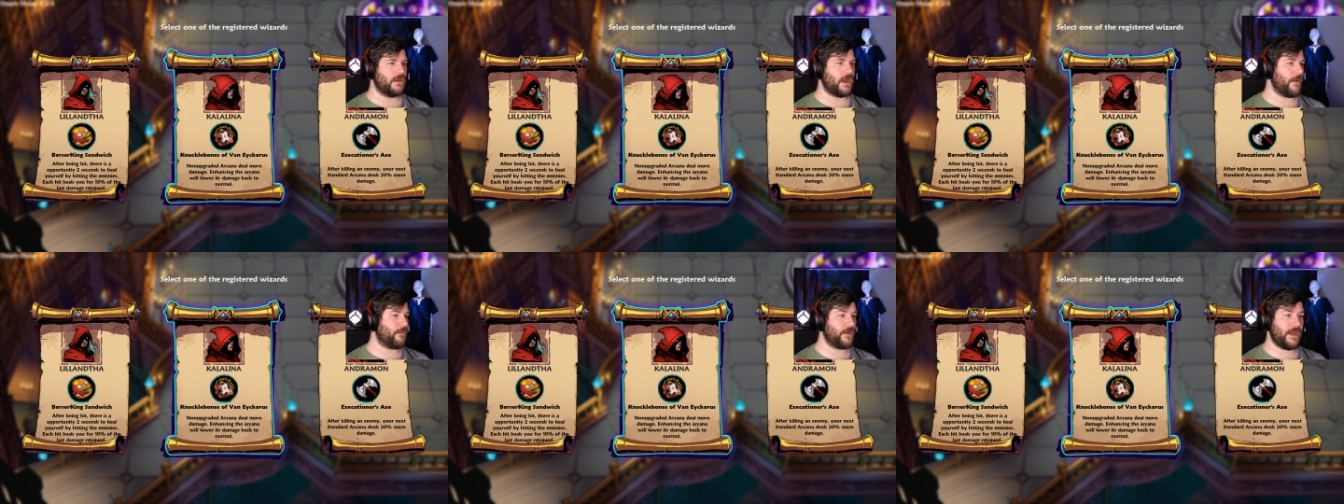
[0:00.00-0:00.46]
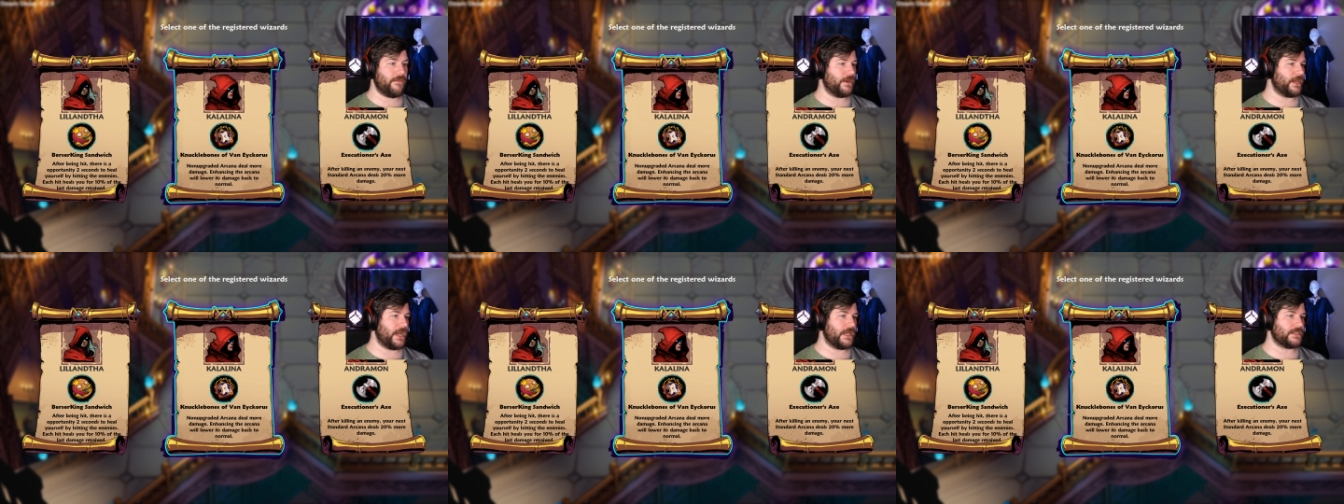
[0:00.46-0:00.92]
Uh, we haven't
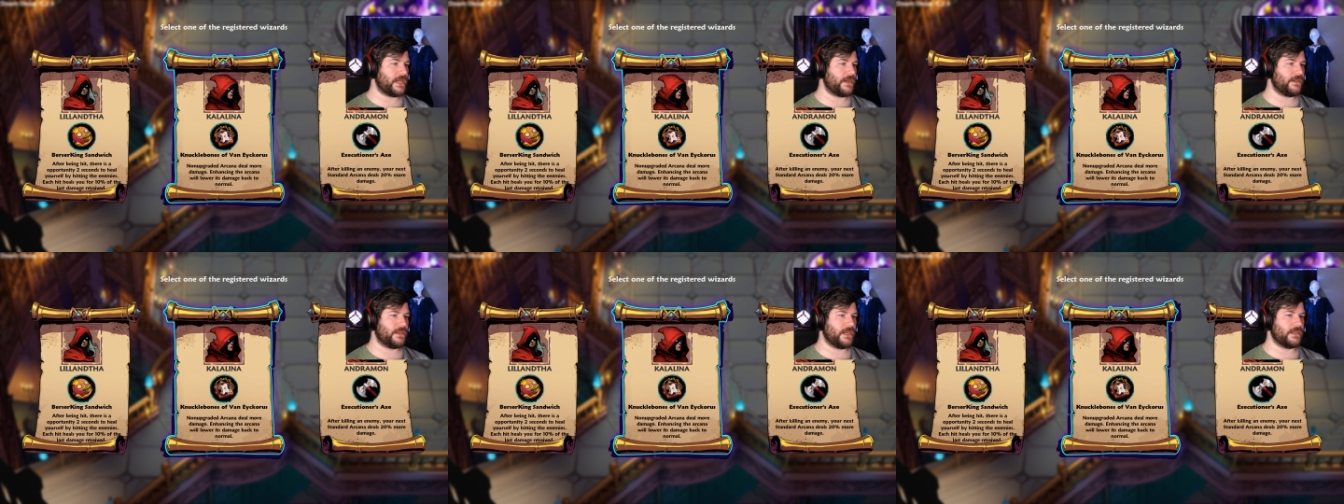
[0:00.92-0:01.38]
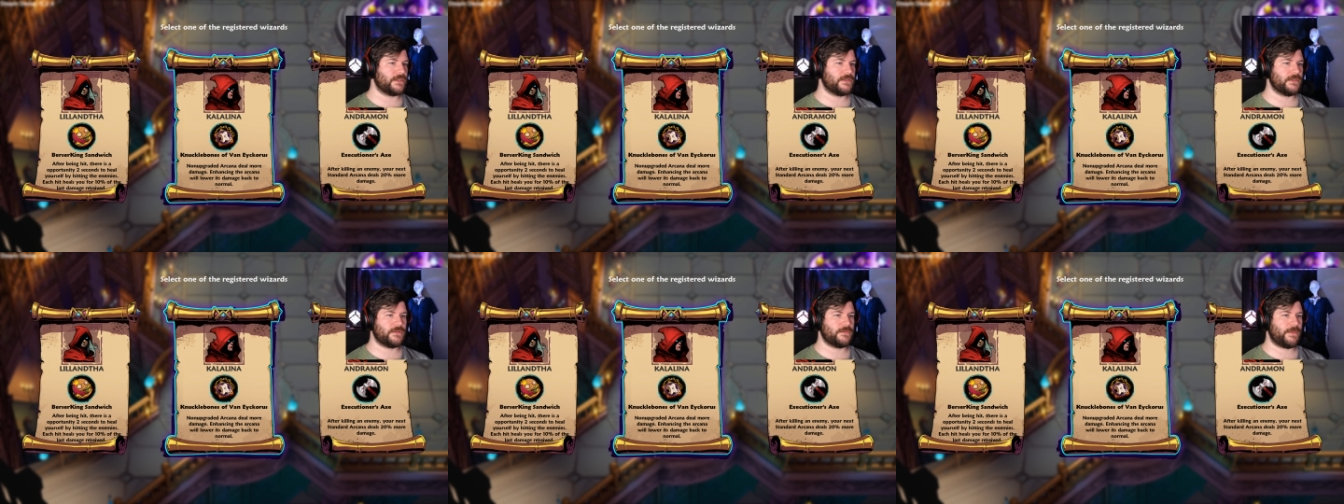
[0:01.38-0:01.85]
enhanced anything,
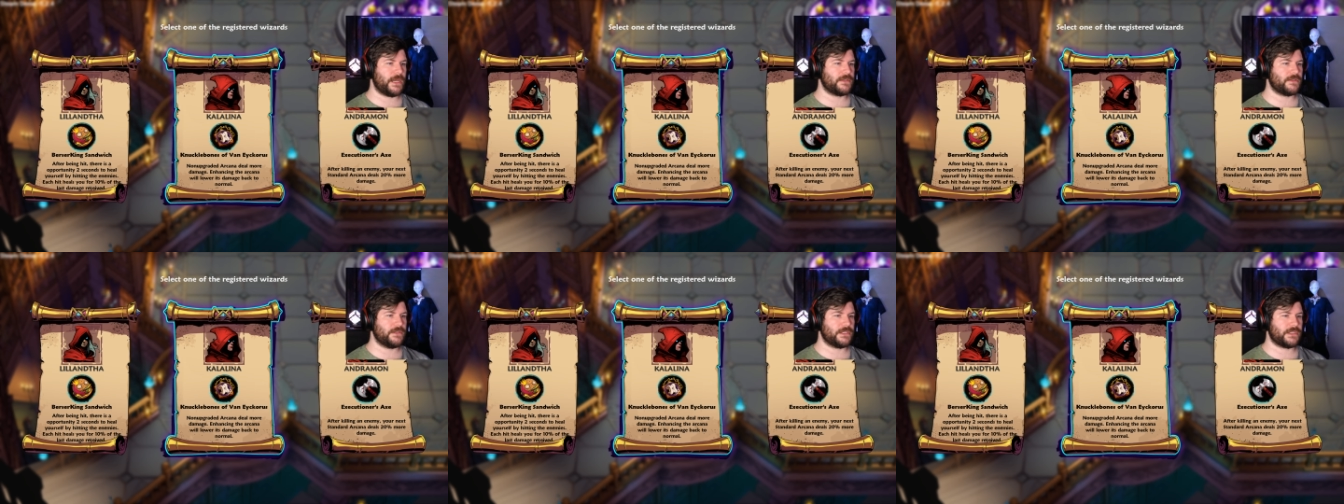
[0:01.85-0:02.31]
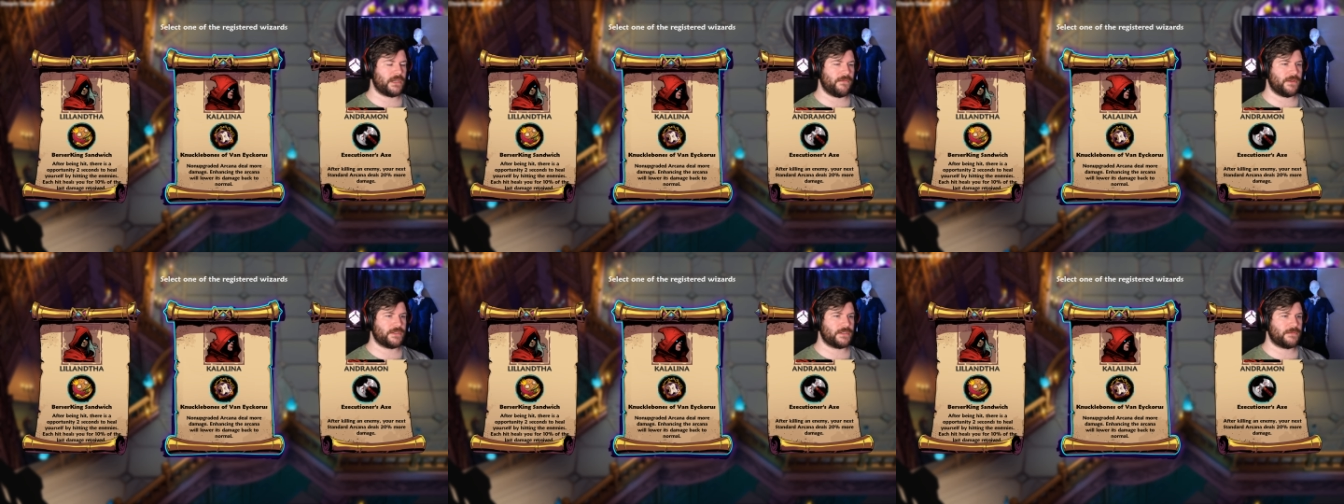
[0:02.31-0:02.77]
so this would basically just give
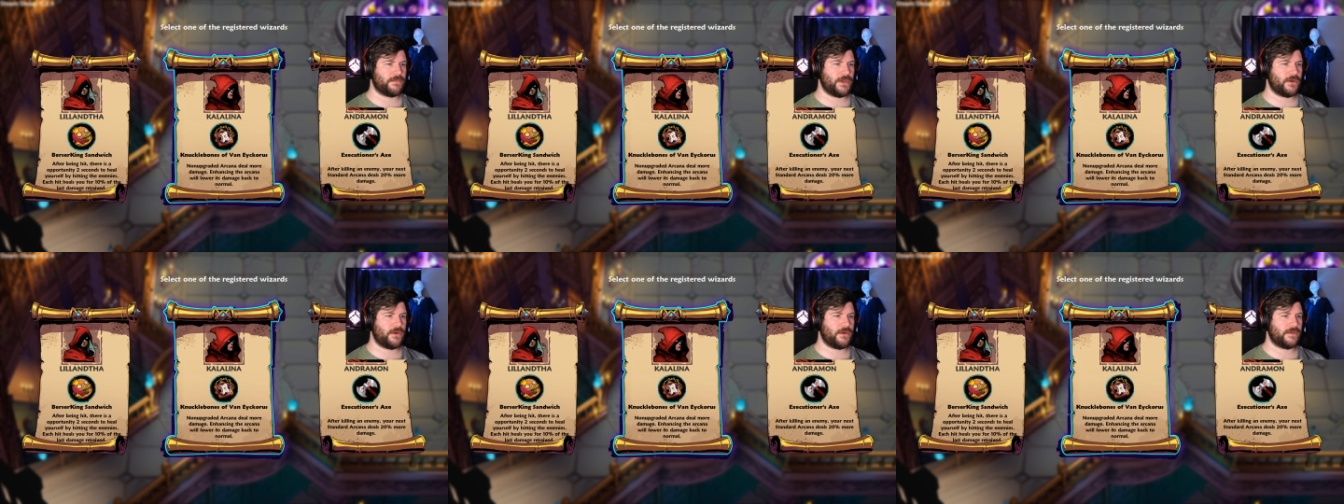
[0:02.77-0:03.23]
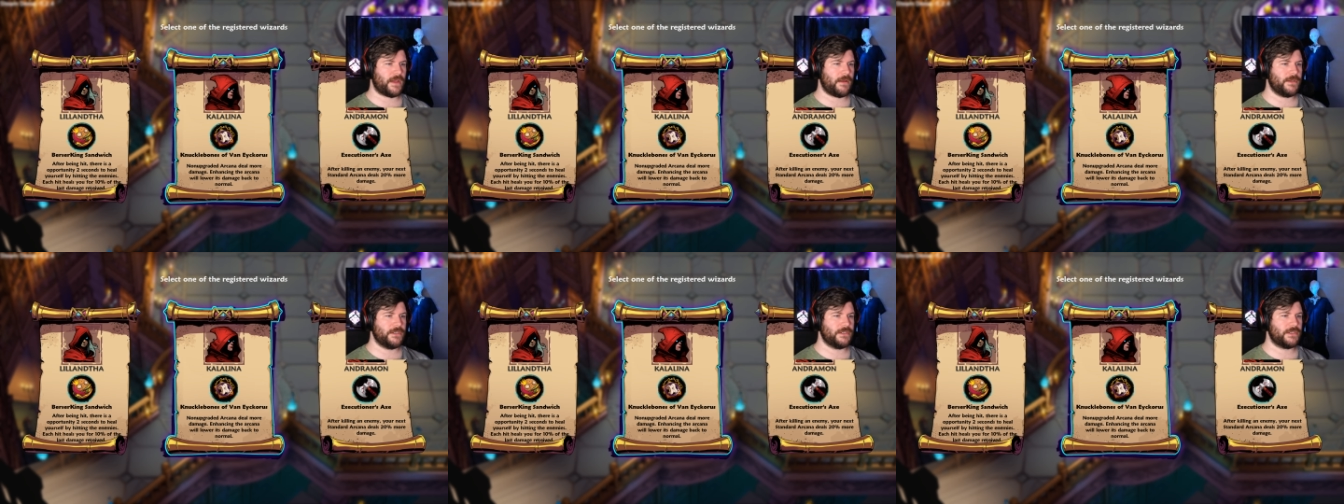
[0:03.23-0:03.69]
us pure
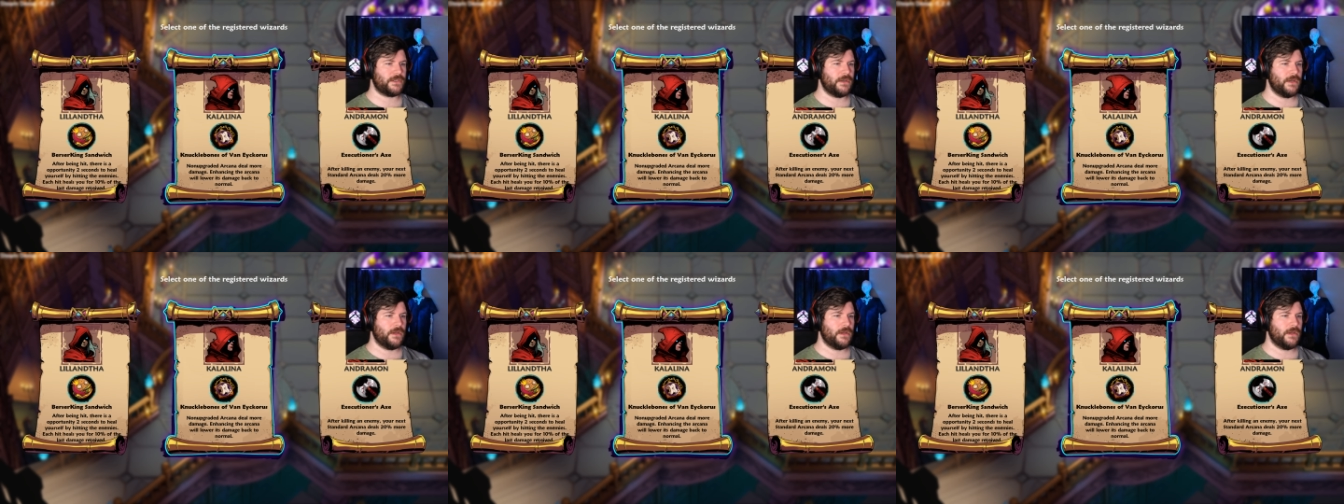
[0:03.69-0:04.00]
damage.